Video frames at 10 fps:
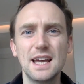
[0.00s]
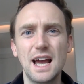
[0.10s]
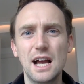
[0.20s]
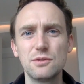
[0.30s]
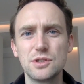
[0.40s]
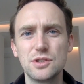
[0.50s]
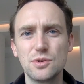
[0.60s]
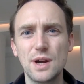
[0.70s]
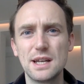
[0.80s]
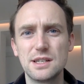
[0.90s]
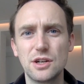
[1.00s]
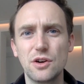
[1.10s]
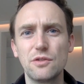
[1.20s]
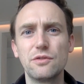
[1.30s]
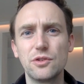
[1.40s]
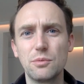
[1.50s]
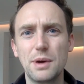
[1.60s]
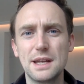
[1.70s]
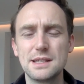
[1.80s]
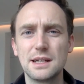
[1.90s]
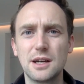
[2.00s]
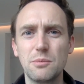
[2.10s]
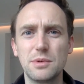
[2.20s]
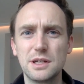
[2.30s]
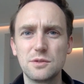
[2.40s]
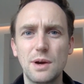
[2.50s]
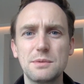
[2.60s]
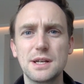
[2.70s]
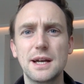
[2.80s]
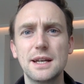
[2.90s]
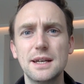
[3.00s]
how to do SEO for your painting company's website.